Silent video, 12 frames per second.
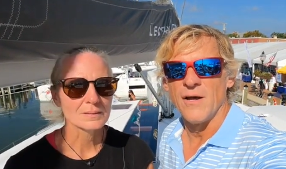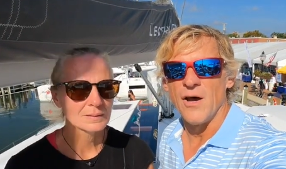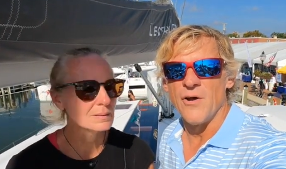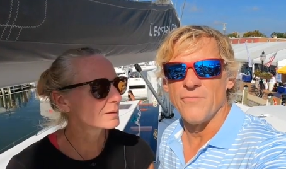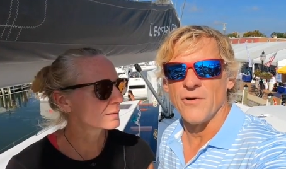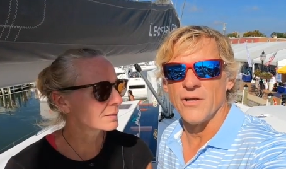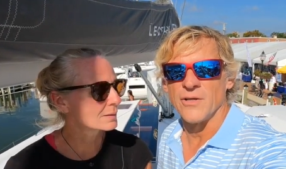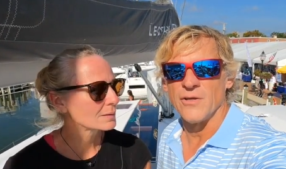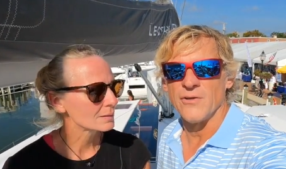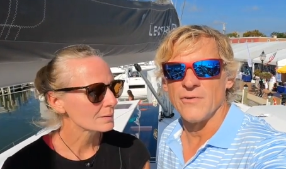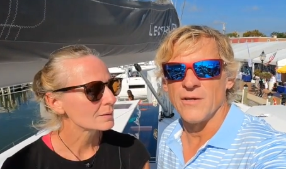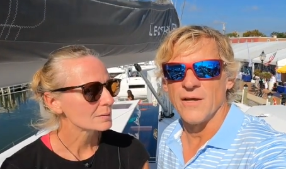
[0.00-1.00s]
Speaker 1: over a
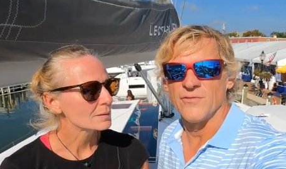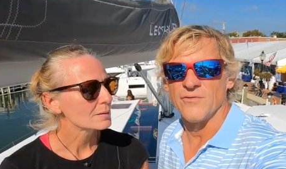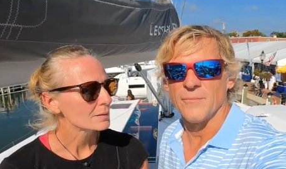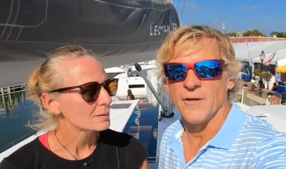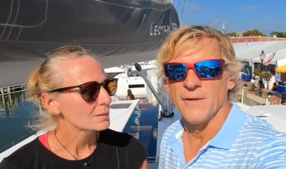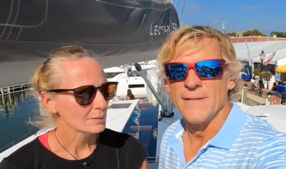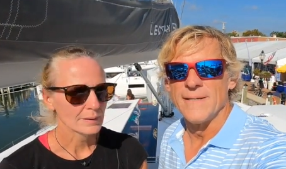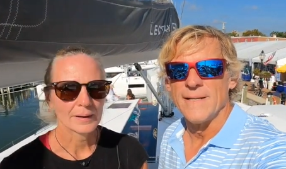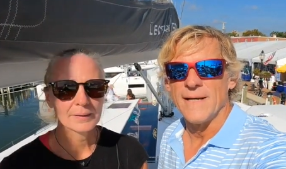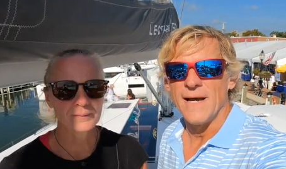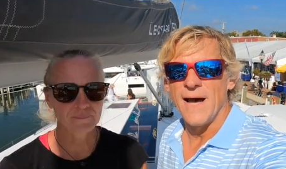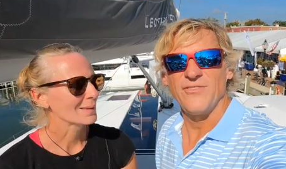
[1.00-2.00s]
lagoon customer.
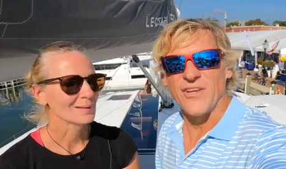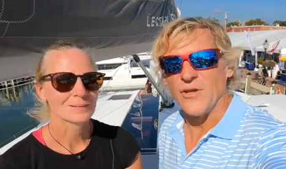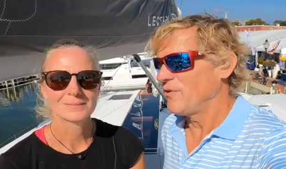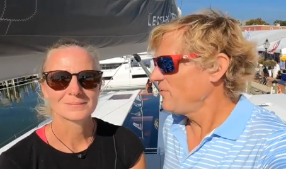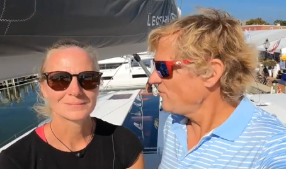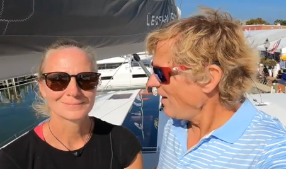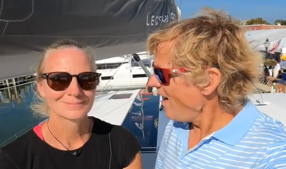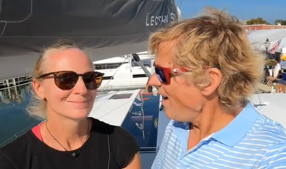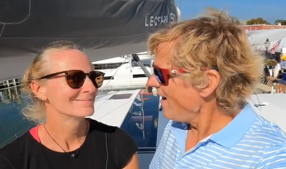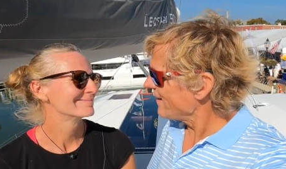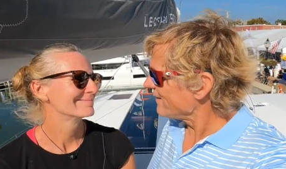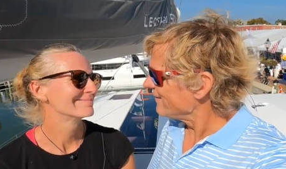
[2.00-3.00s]
Yeah. Let's go to the
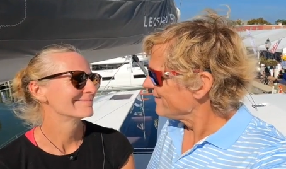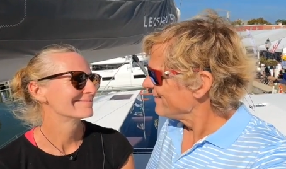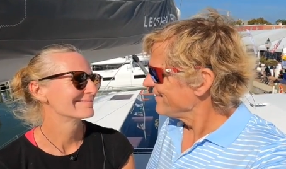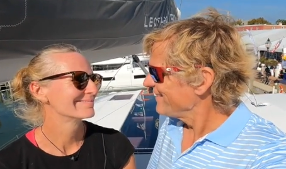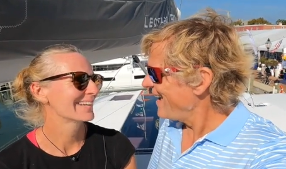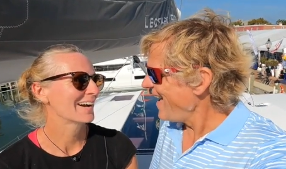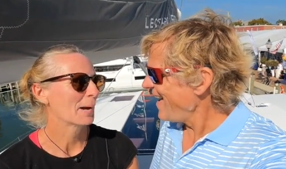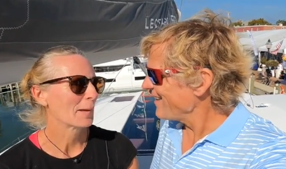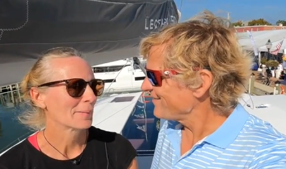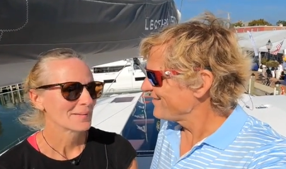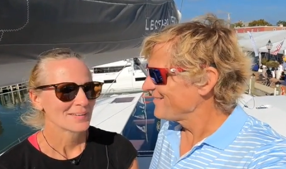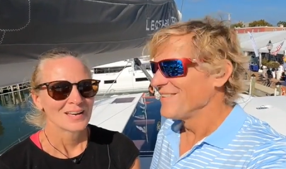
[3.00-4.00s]
salon.
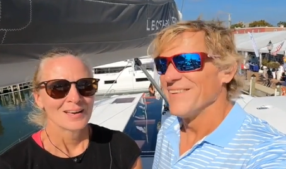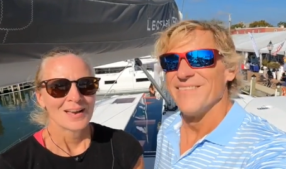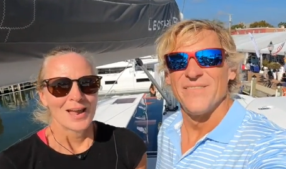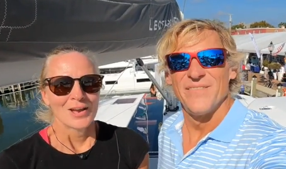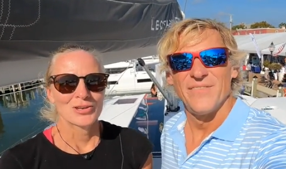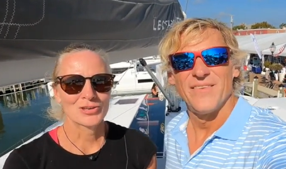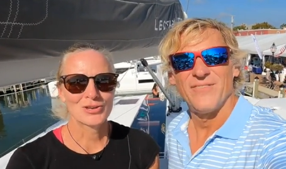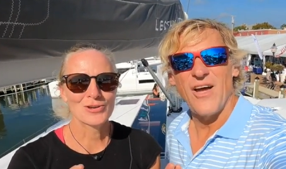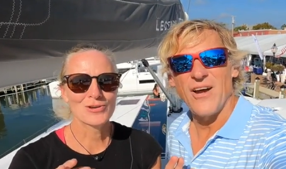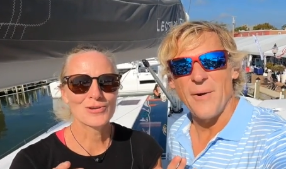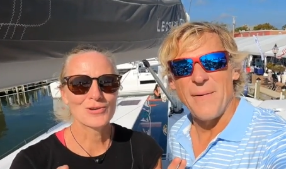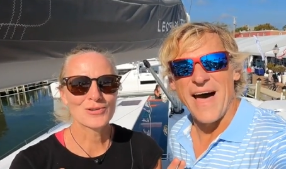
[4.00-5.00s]
Yes.
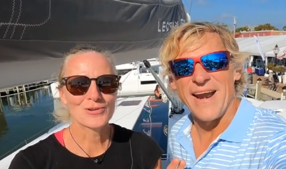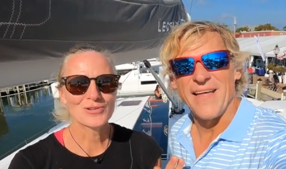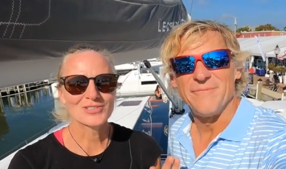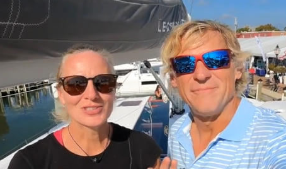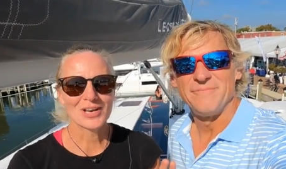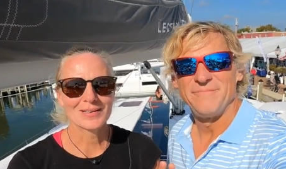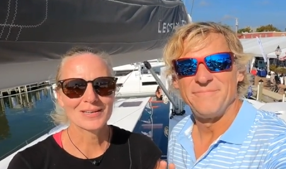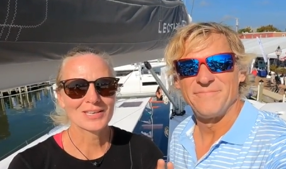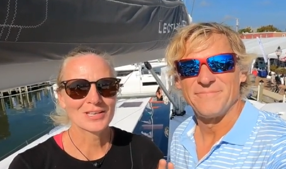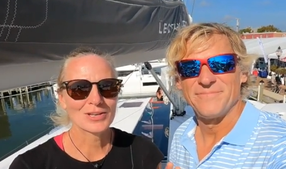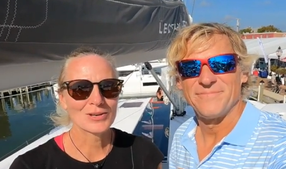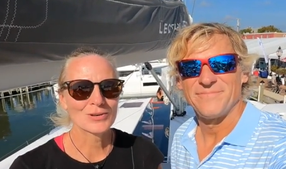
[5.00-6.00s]
Huge Talk about it
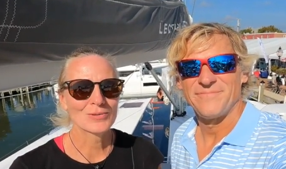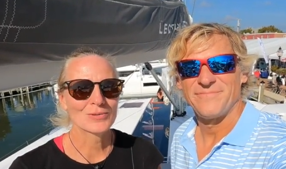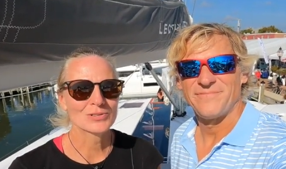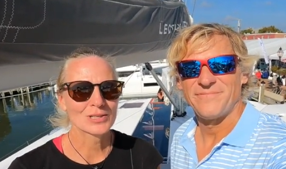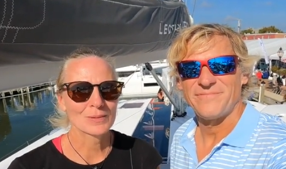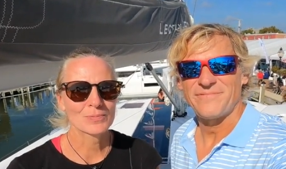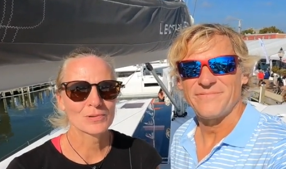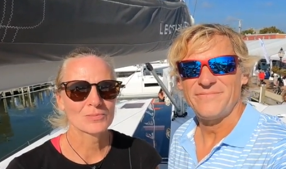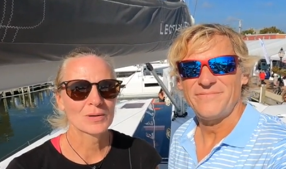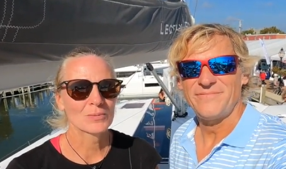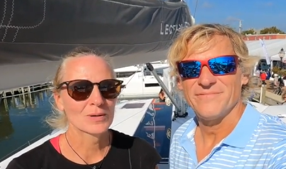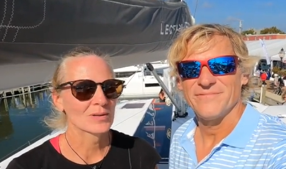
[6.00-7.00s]
Speaker 2: huge
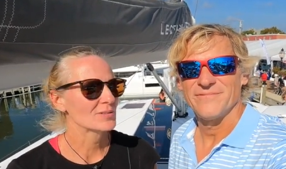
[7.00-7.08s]
improvement with